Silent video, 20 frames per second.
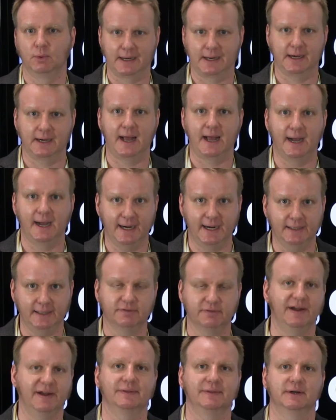not going to hide the
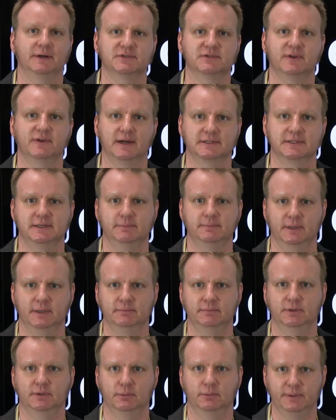fact that it's Foxy,
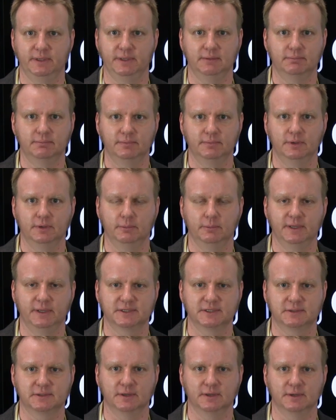but it'll be
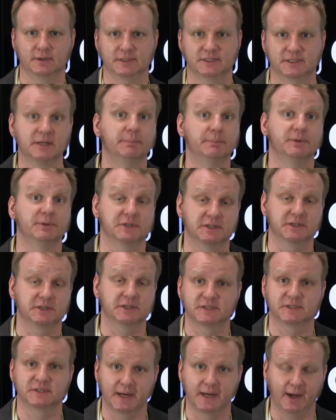a simple system
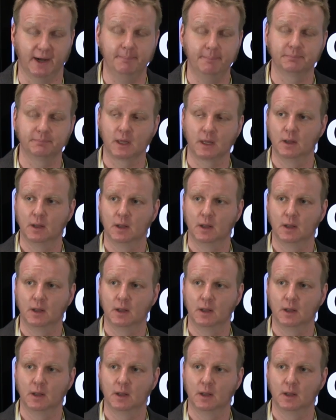to set up,